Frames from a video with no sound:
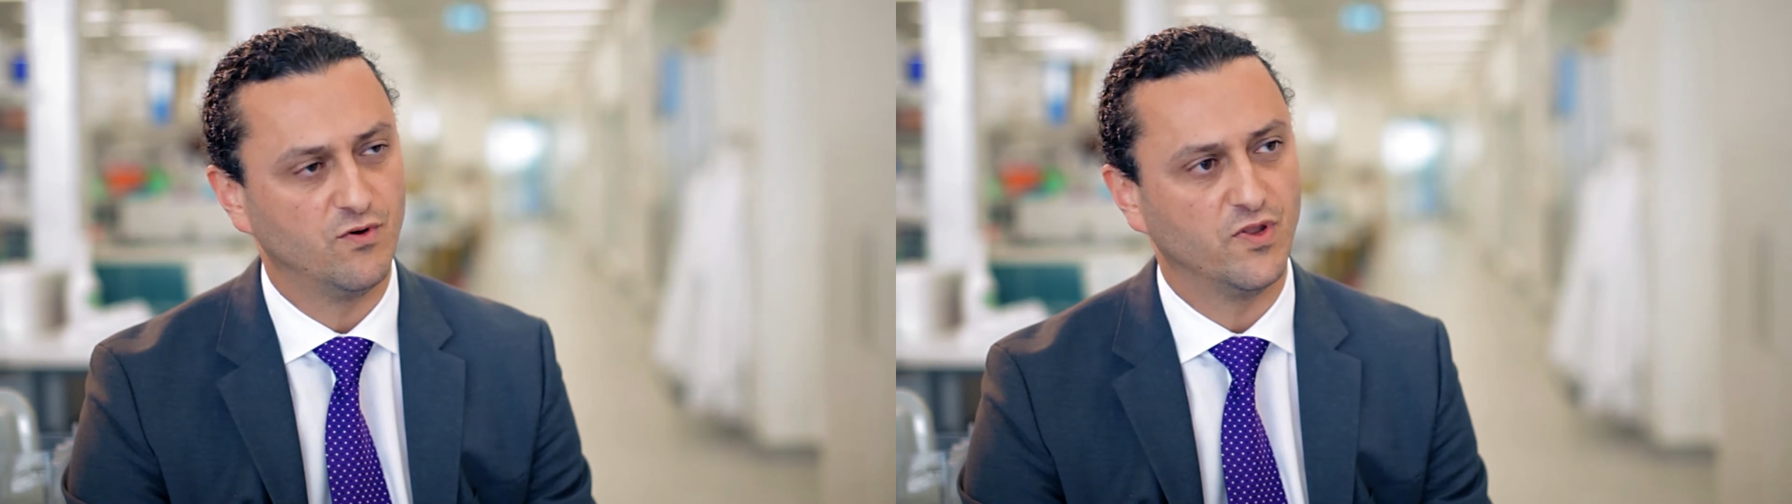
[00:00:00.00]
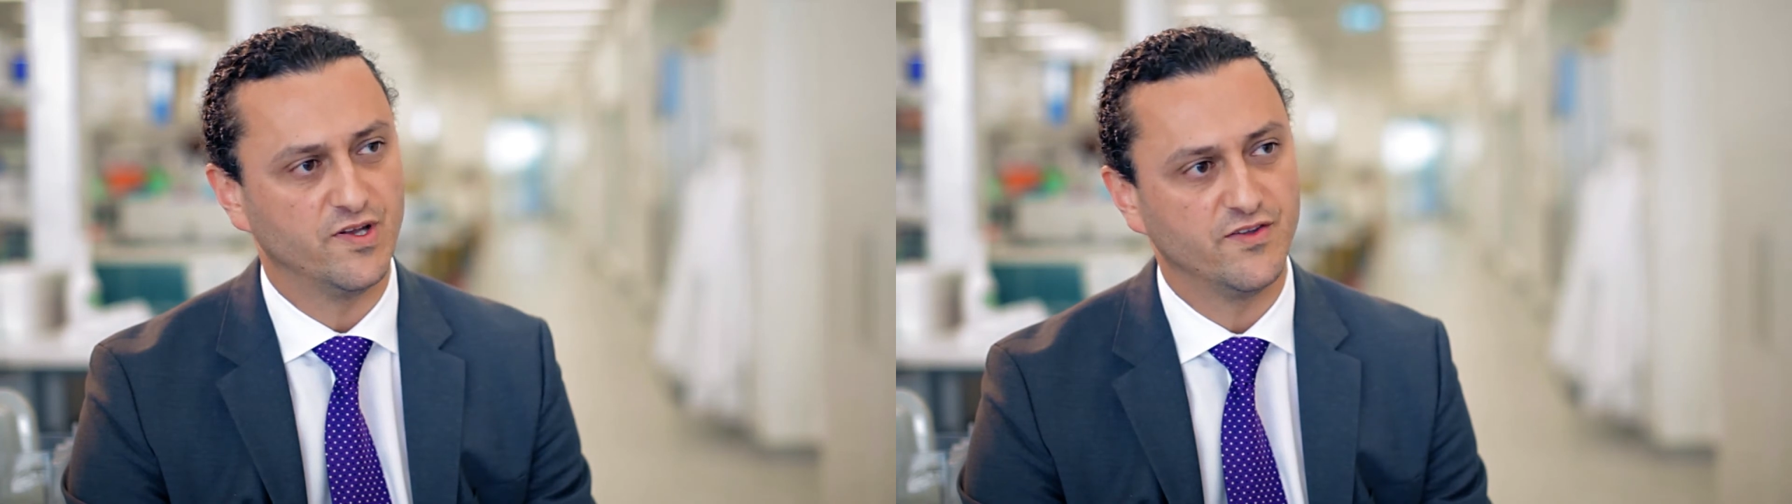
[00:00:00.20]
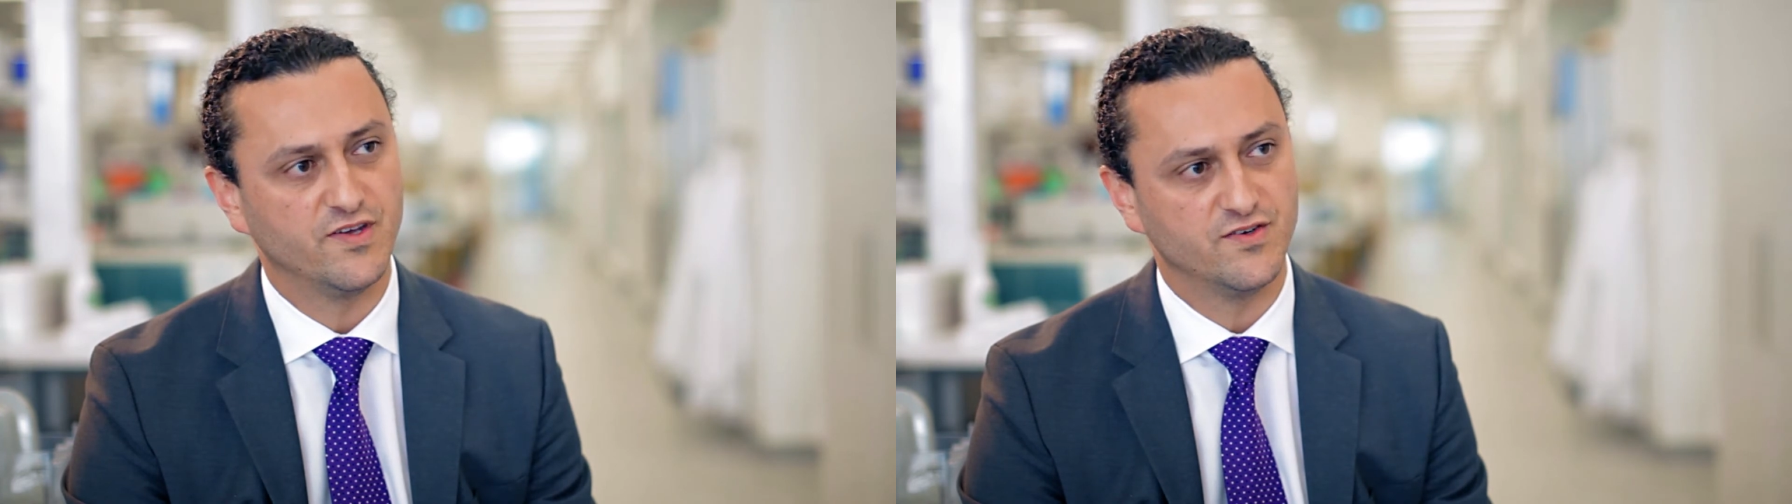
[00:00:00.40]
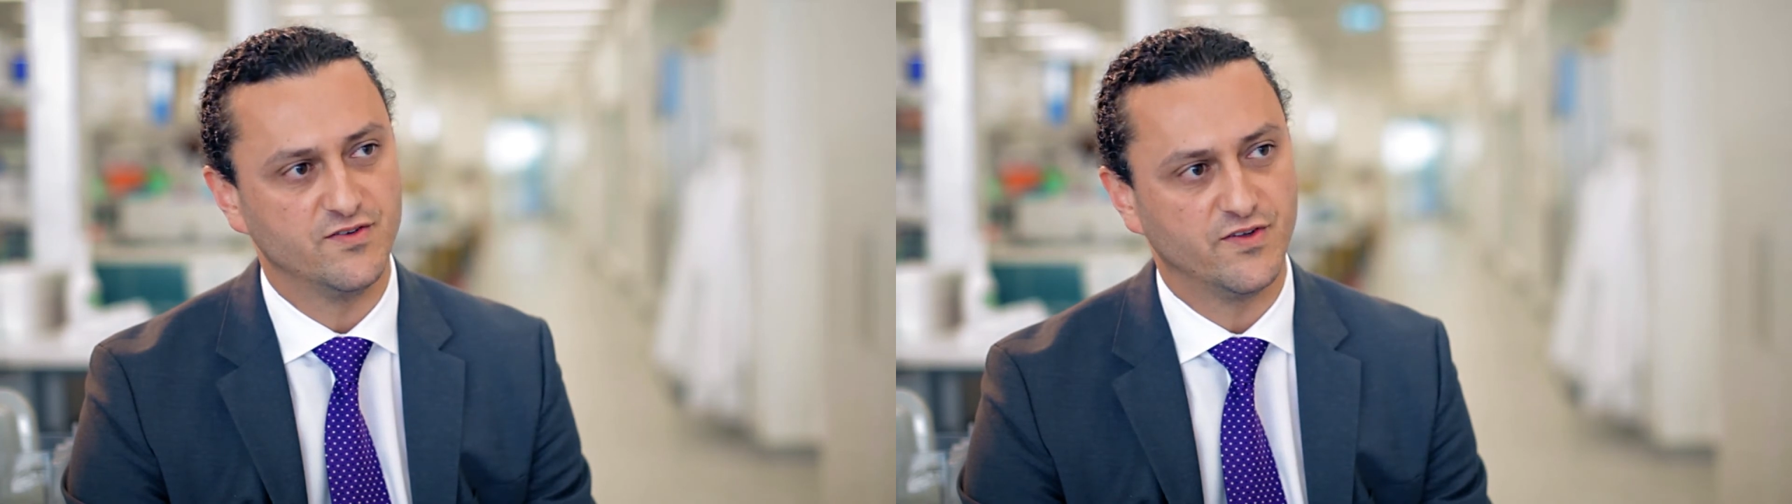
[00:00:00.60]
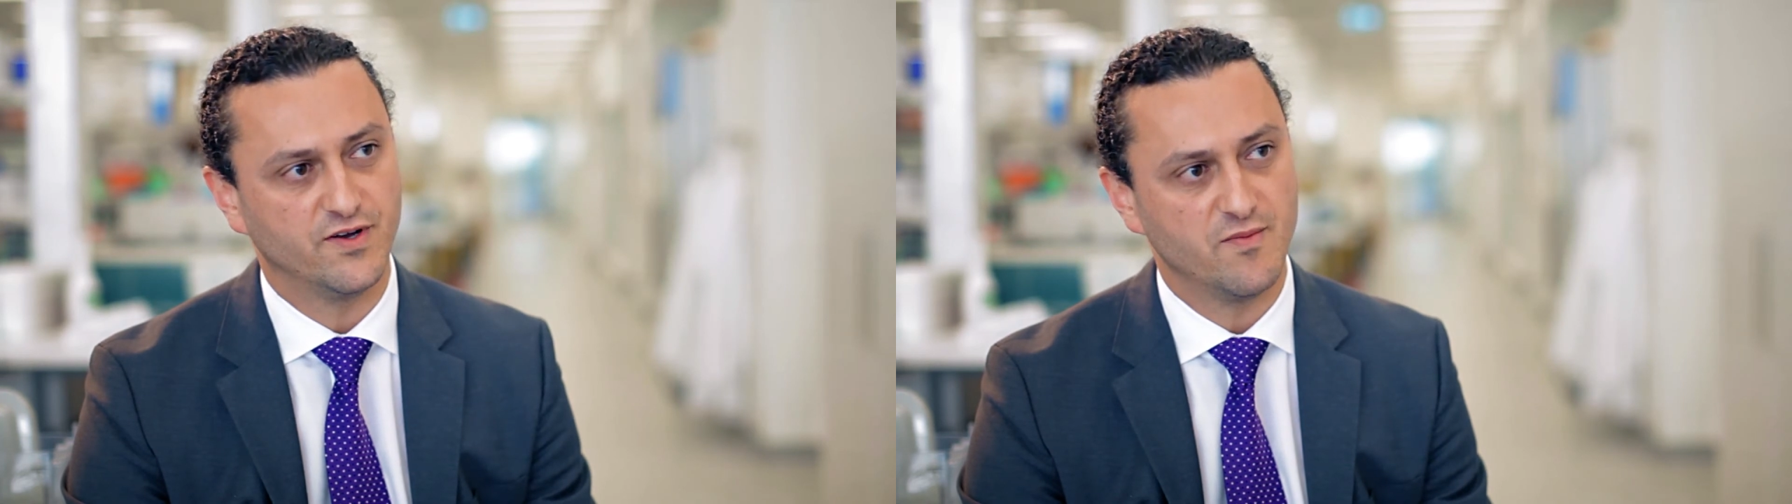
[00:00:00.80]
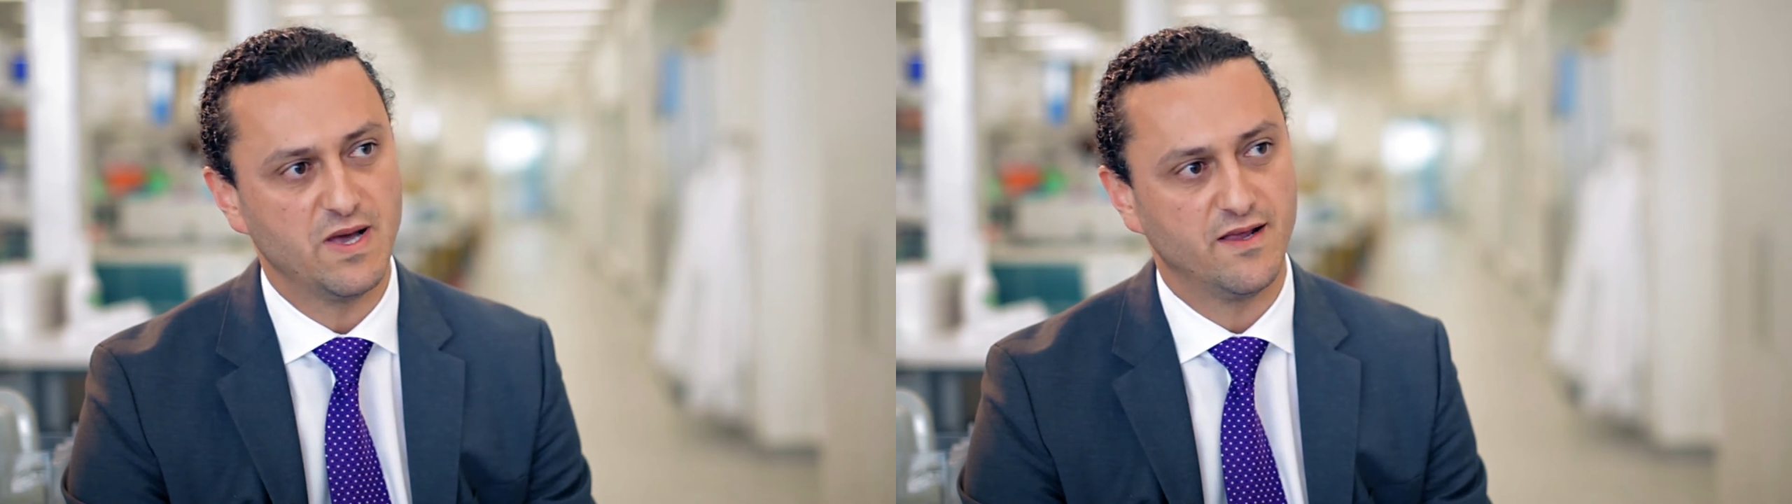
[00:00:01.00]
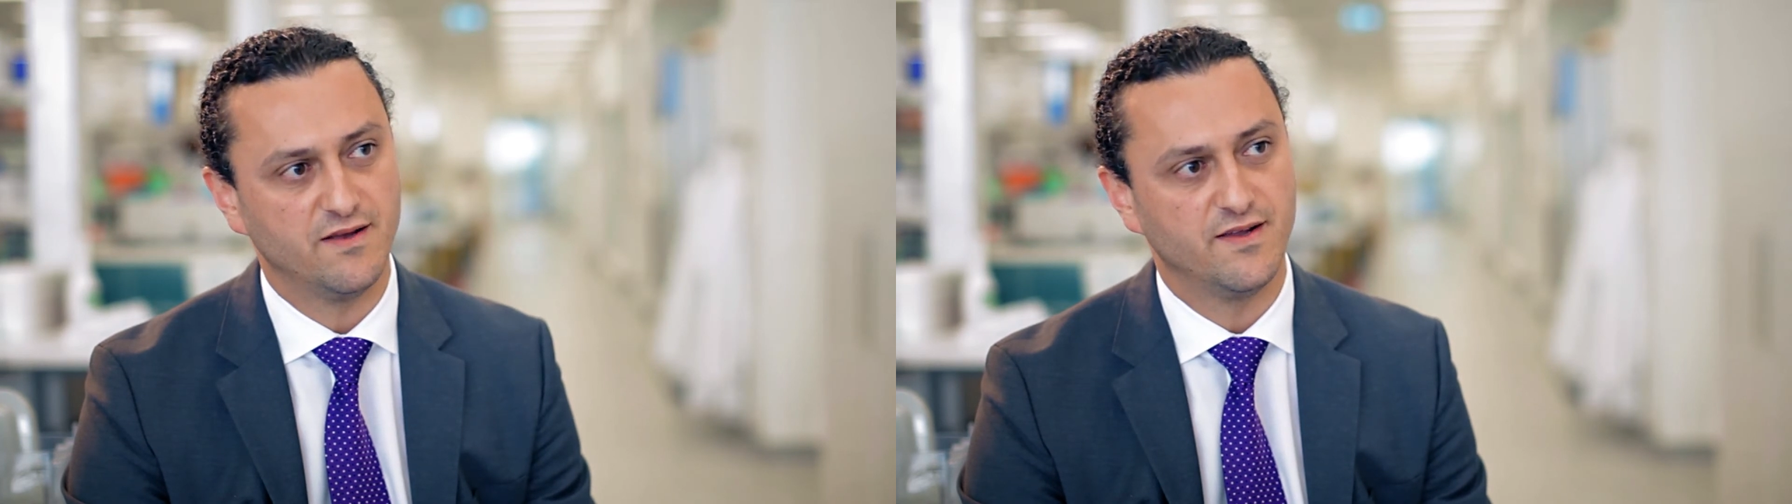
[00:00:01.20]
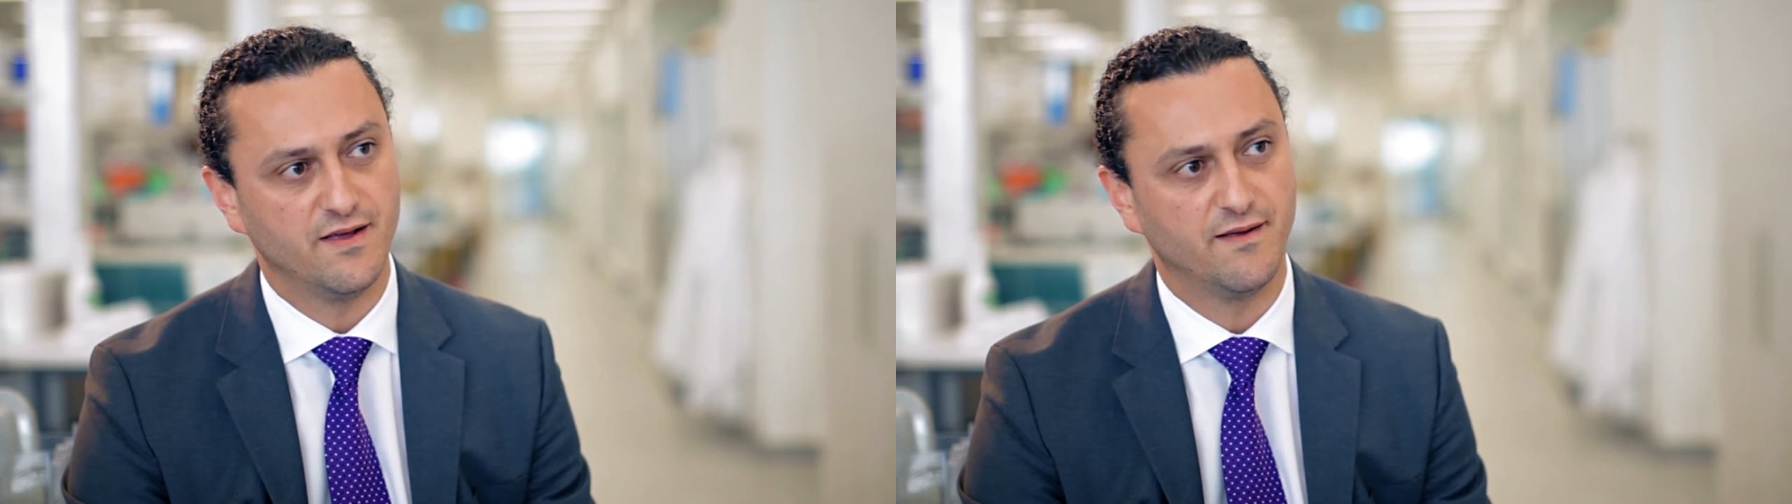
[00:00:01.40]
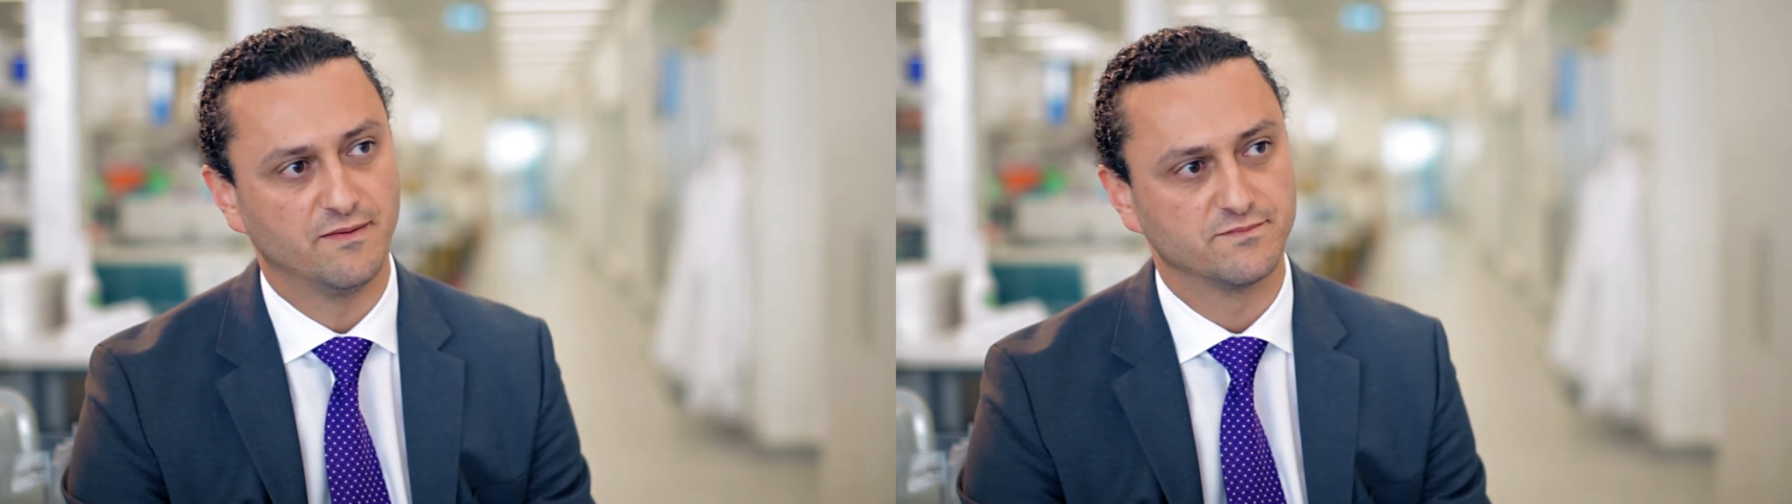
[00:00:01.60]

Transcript: all the decisions that I made.